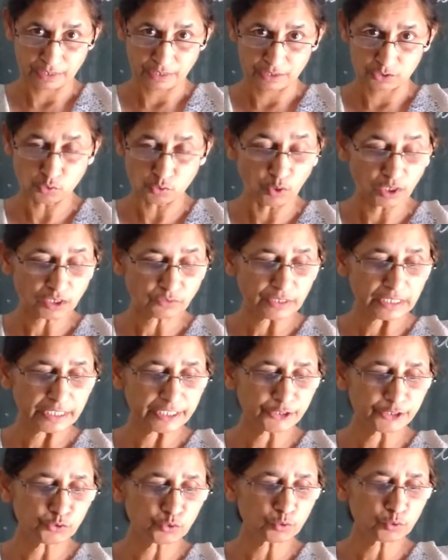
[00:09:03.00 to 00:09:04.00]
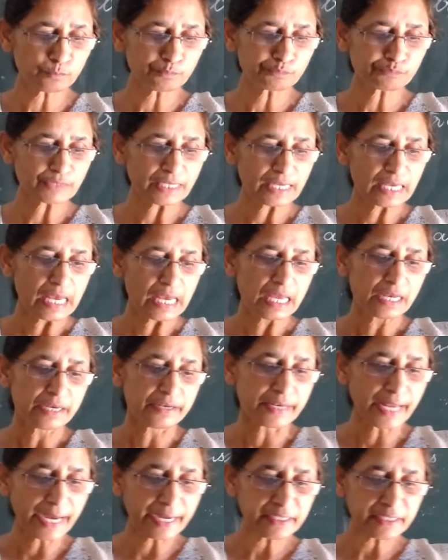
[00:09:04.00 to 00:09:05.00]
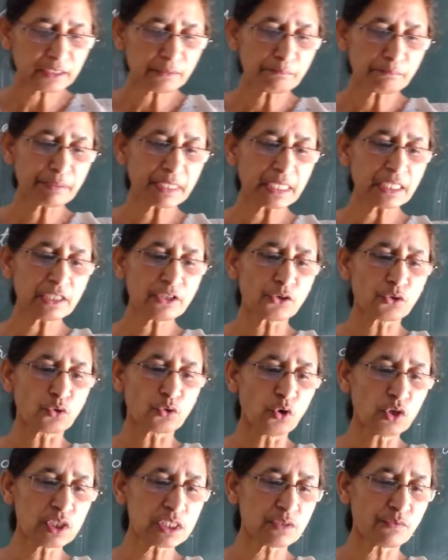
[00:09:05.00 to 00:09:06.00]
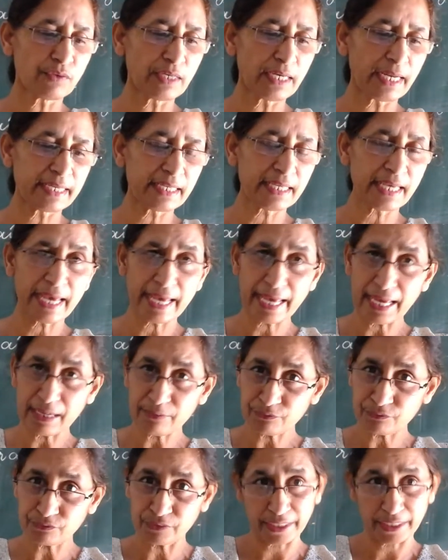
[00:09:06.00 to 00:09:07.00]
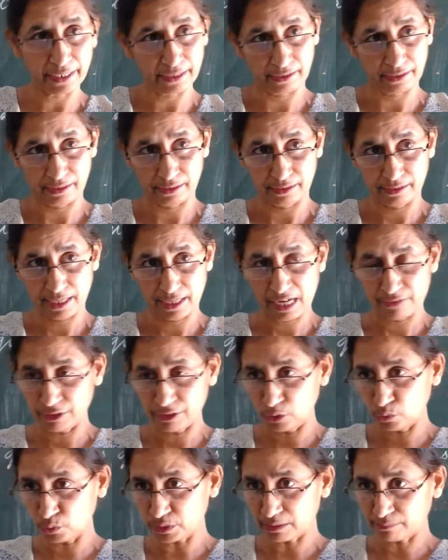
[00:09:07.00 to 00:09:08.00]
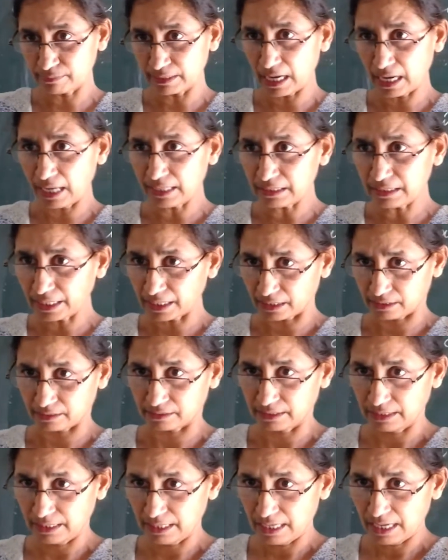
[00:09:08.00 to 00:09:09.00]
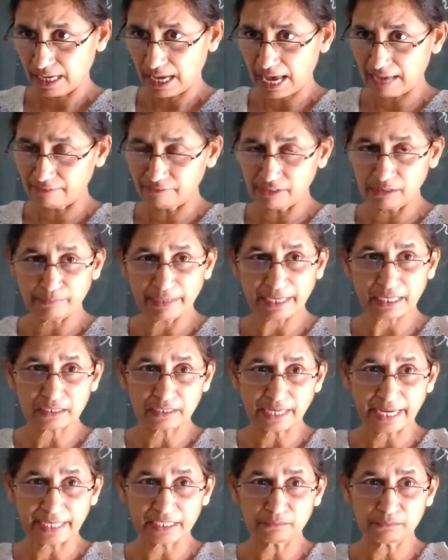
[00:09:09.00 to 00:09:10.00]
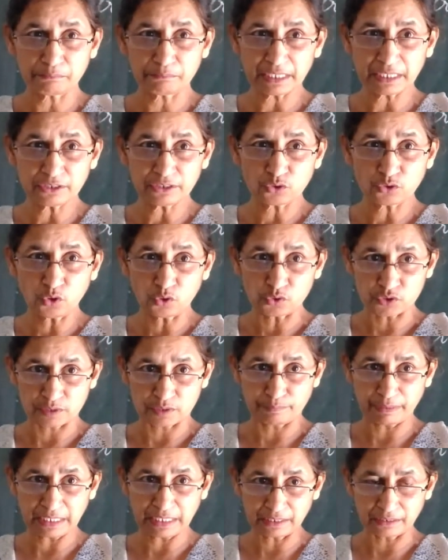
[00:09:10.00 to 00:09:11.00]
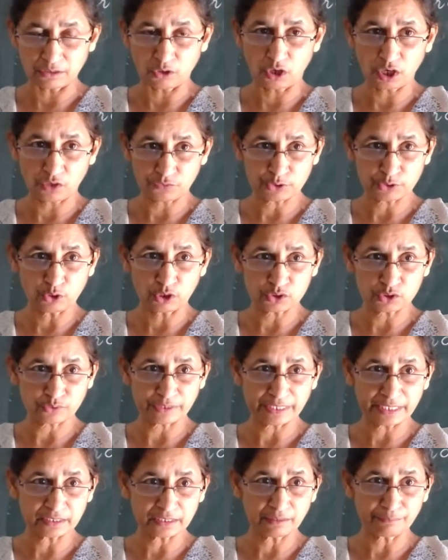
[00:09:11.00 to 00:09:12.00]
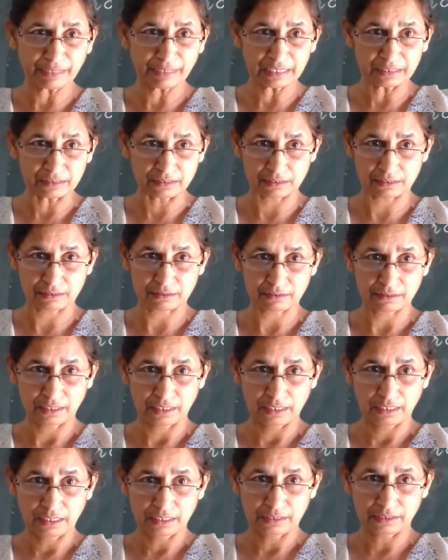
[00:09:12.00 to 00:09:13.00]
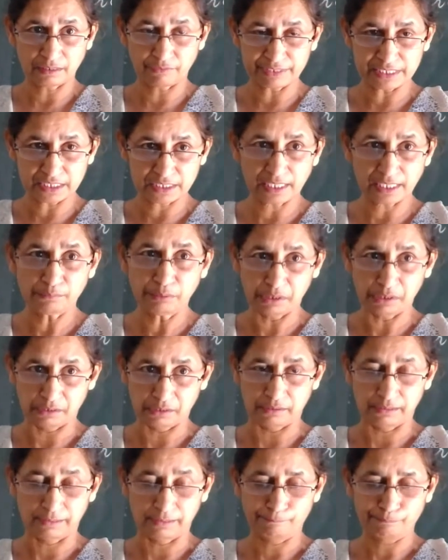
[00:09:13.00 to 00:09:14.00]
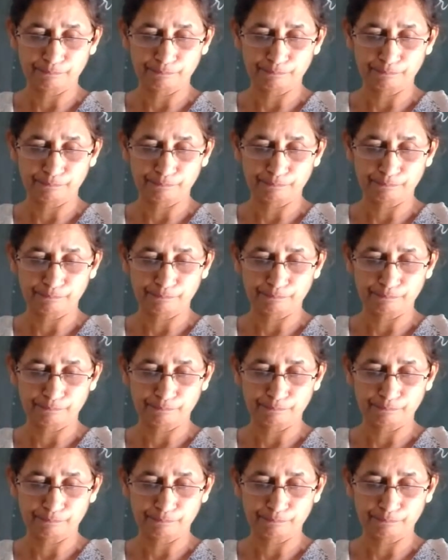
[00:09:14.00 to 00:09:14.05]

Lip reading: So what will he do? 9 bean rows will I have there. I will do some gardening. I will make 9 bean rows. Bean, all of you also eat the beans, the vegetable.